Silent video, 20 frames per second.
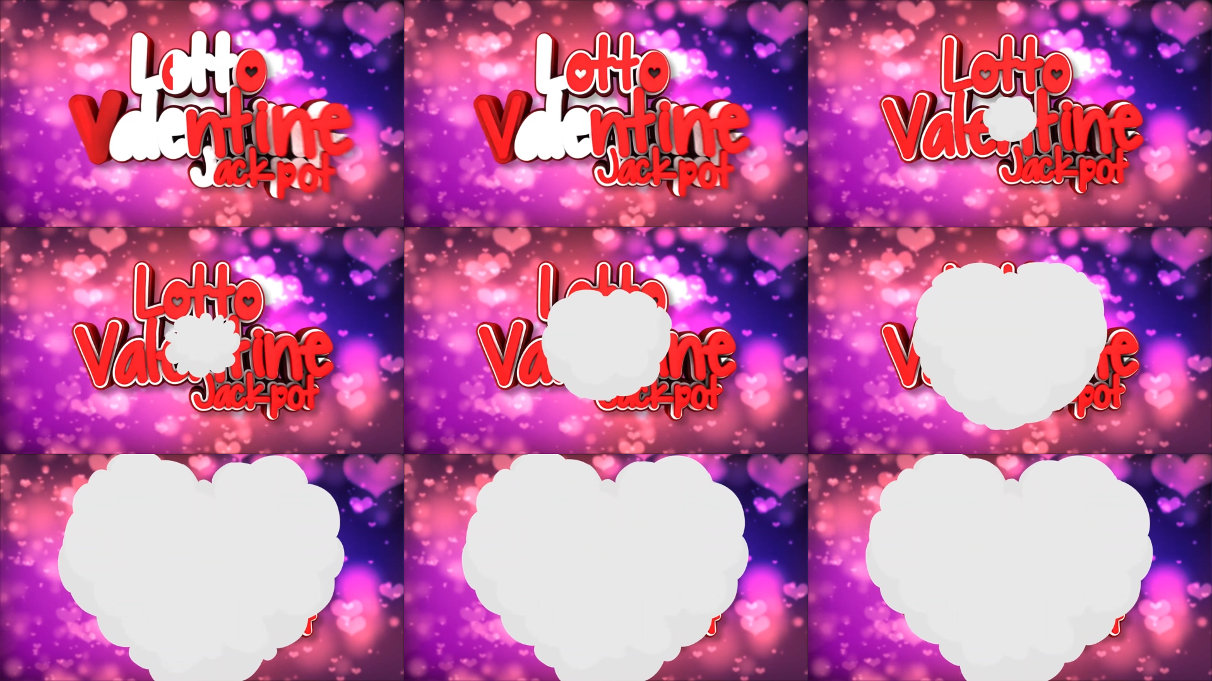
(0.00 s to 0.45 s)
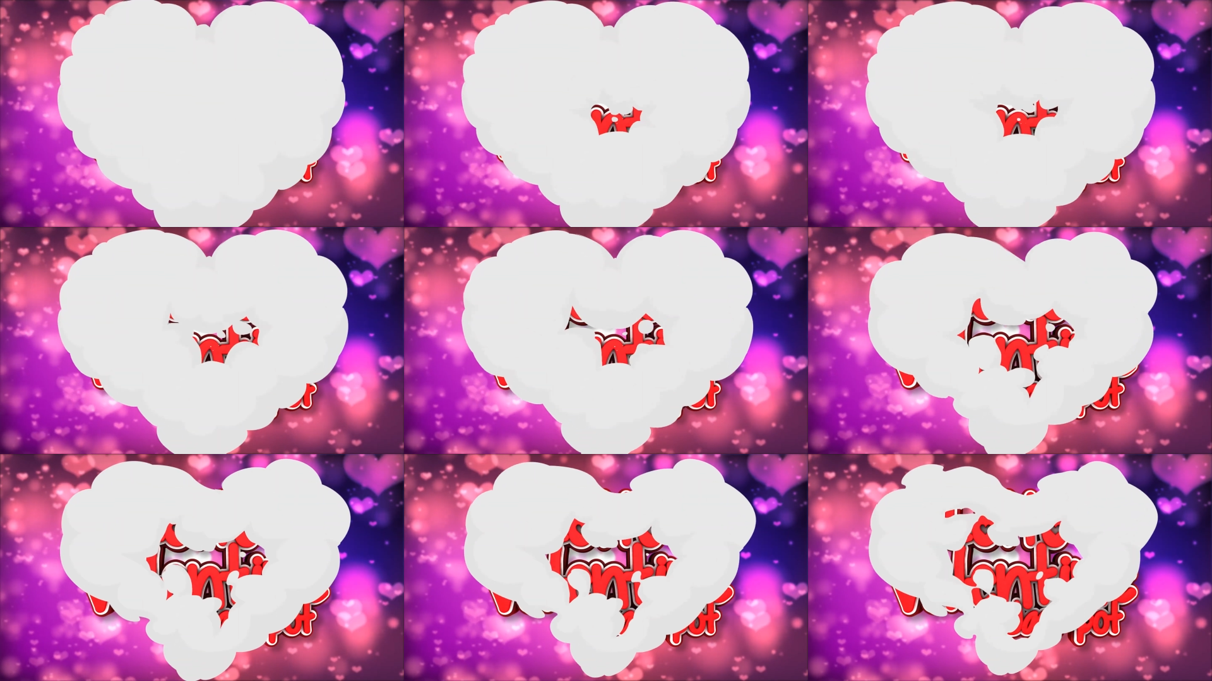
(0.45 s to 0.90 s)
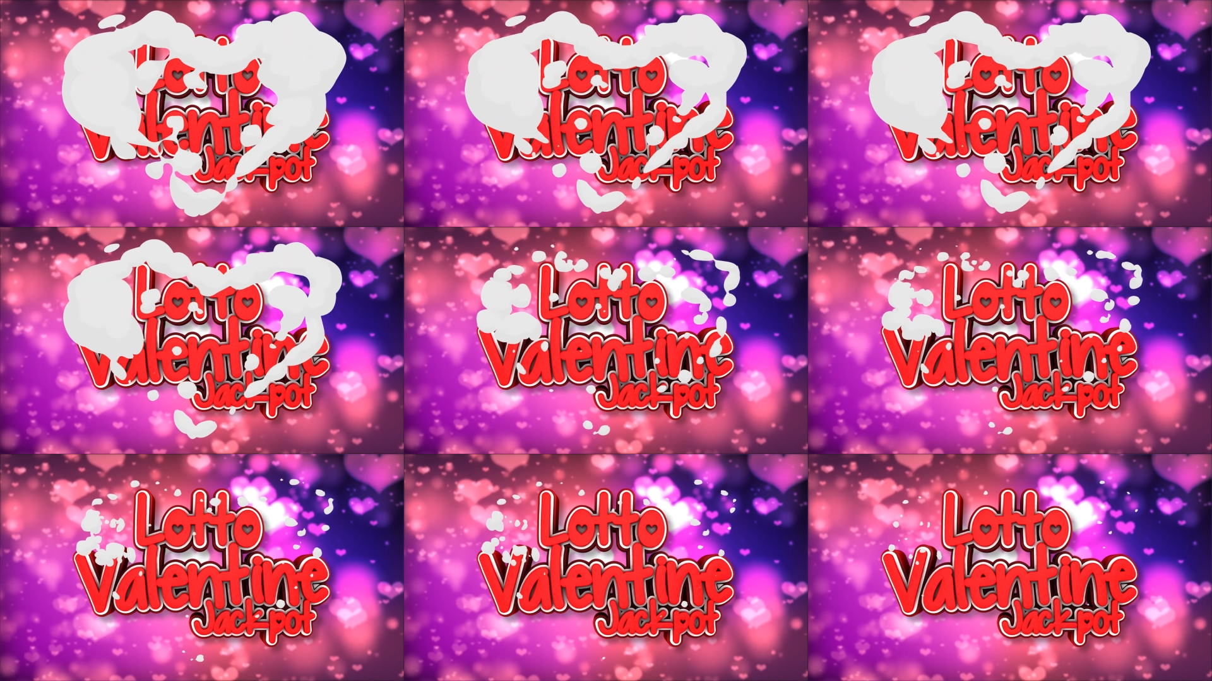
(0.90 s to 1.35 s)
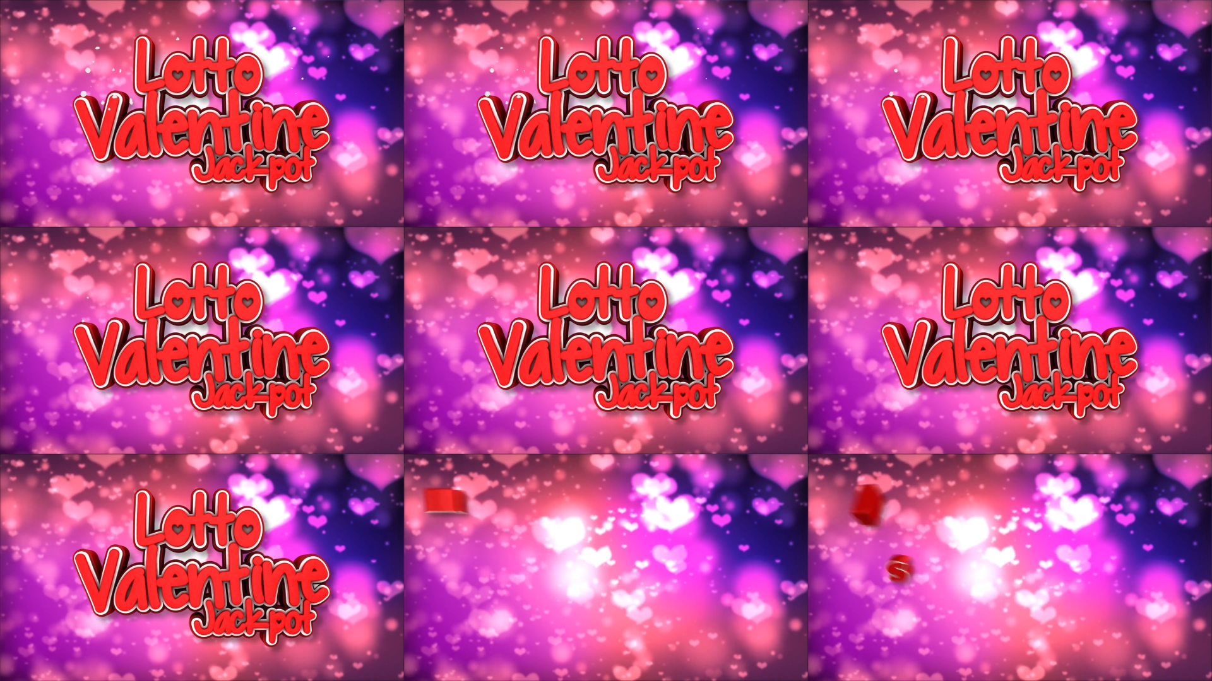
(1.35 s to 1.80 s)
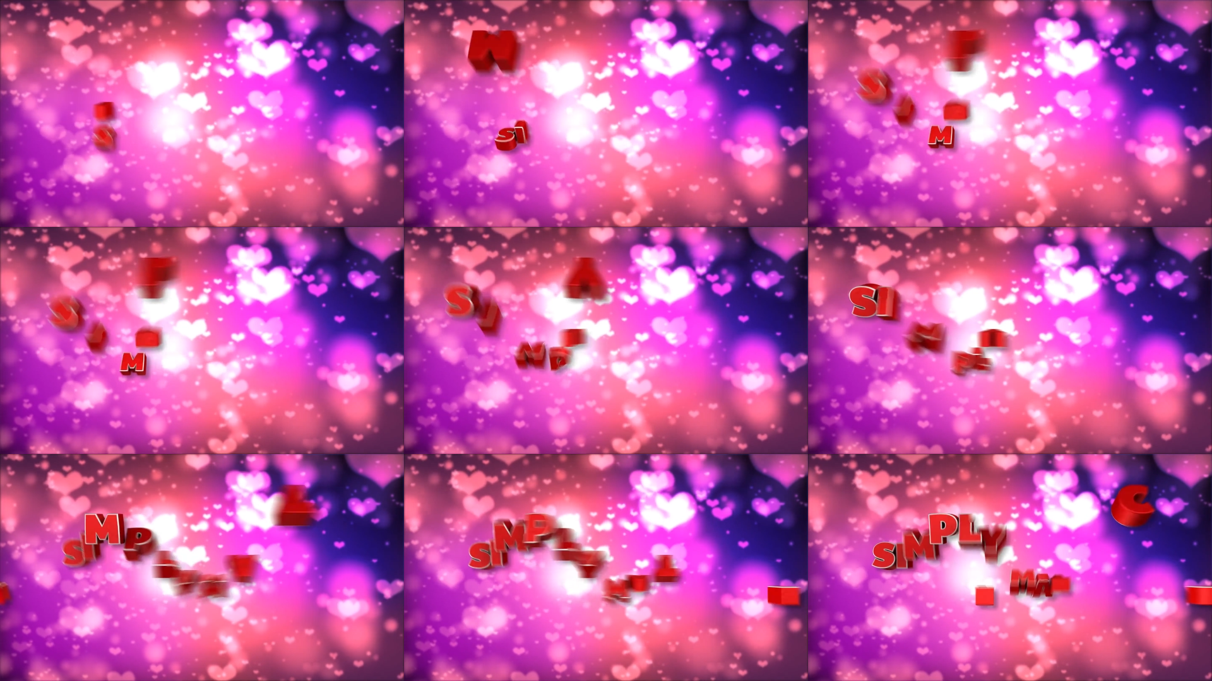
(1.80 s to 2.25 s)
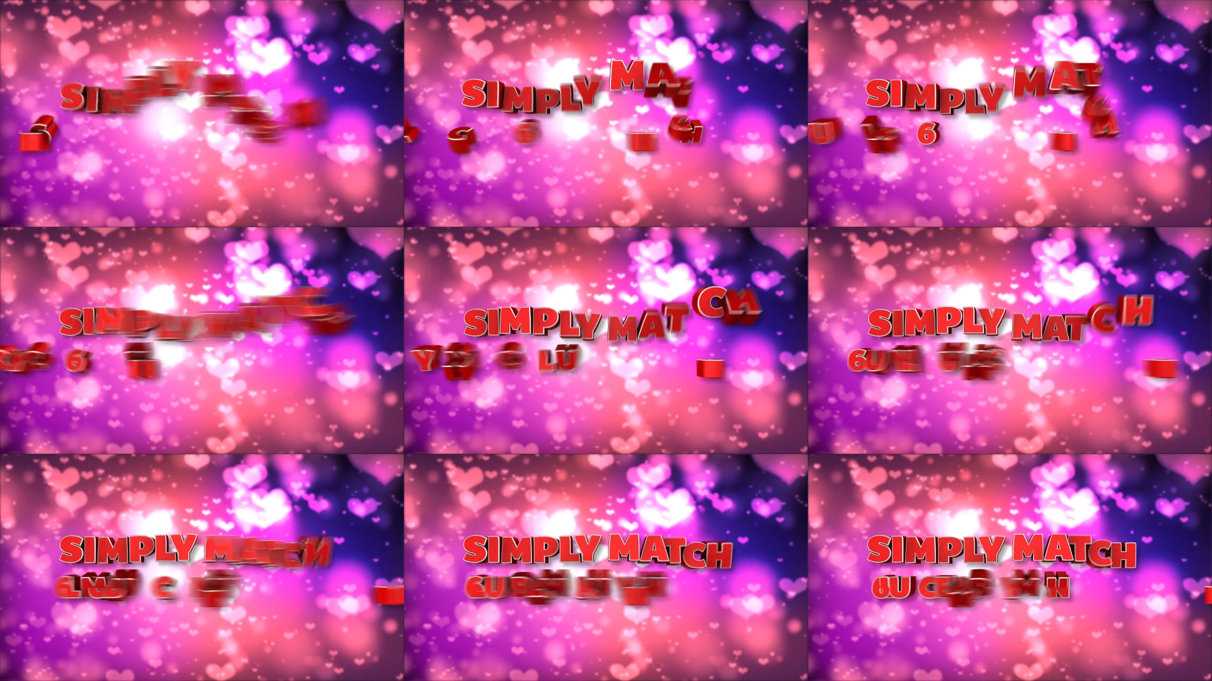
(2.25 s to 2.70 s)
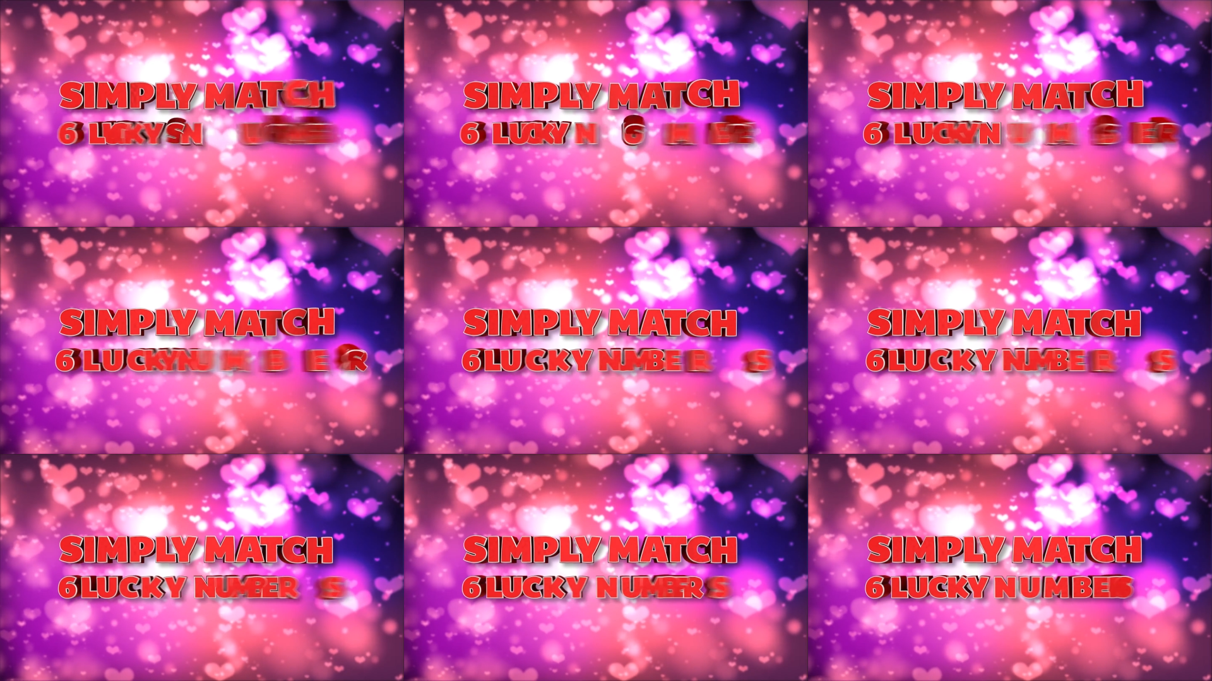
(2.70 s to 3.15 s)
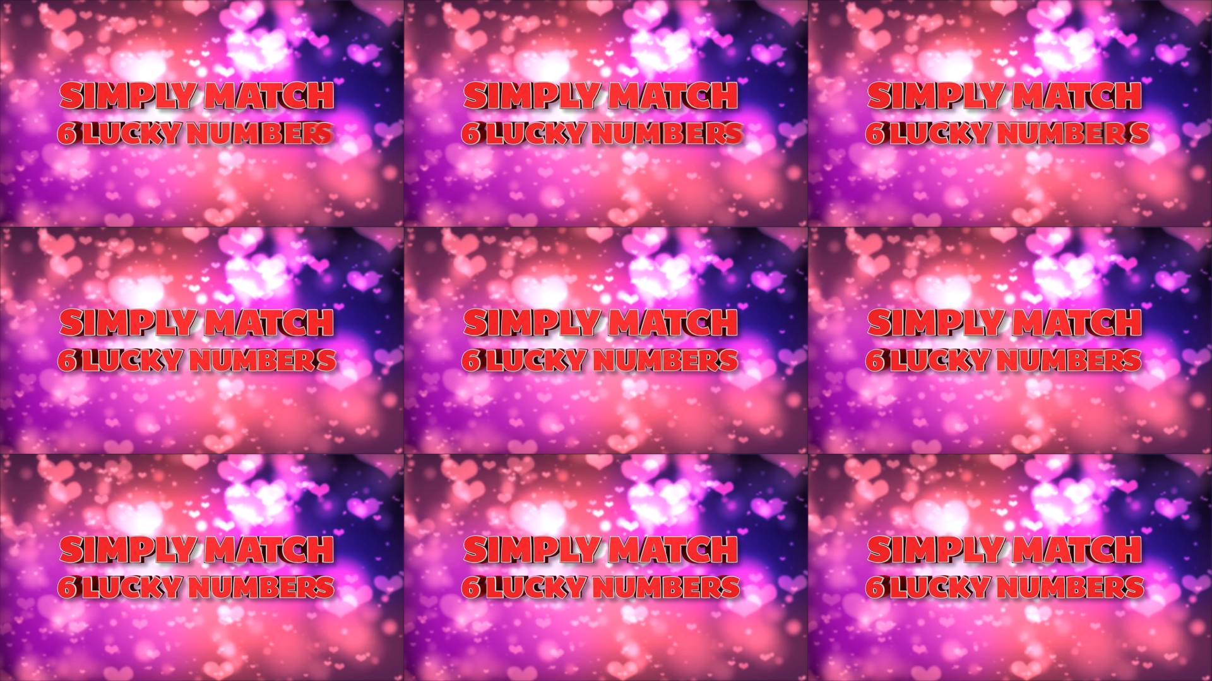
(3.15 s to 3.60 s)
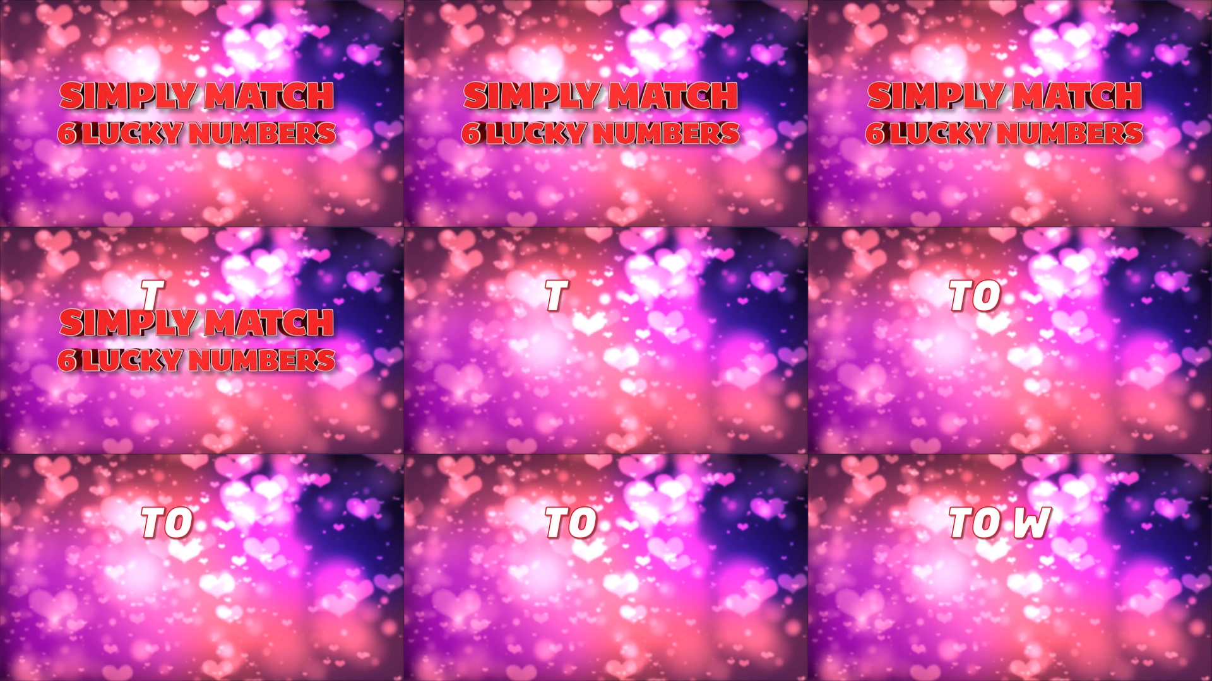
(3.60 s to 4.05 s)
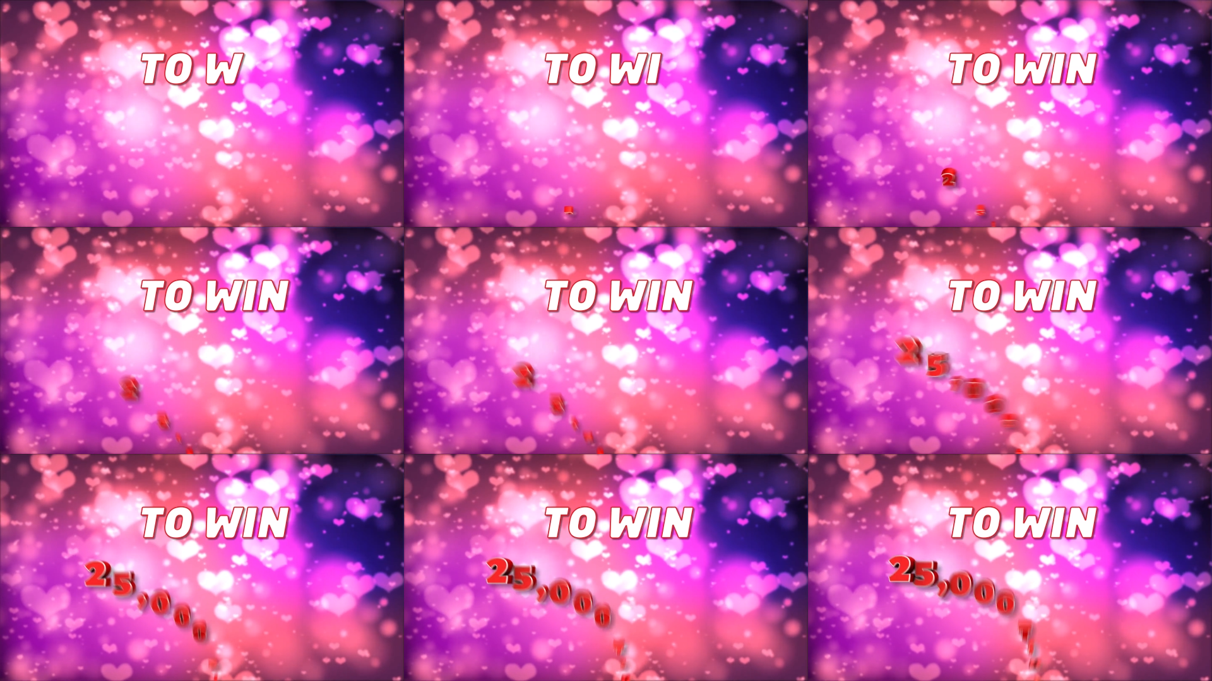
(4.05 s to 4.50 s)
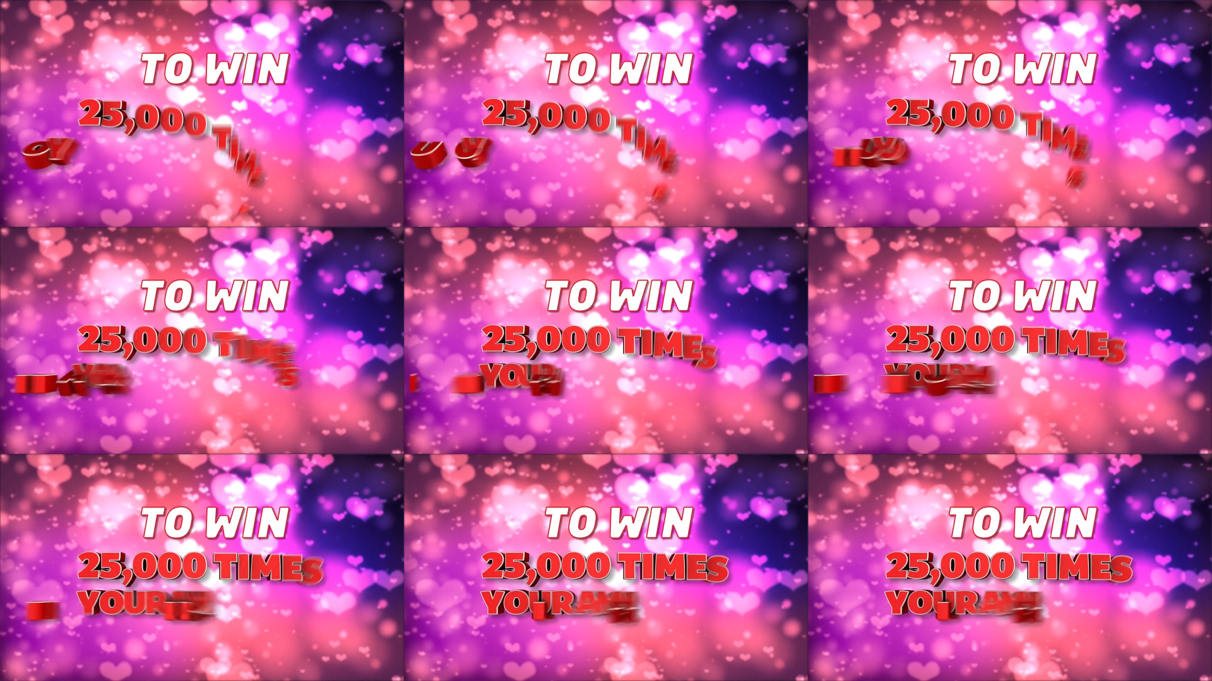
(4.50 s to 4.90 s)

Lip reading: [unreadable: no face in view]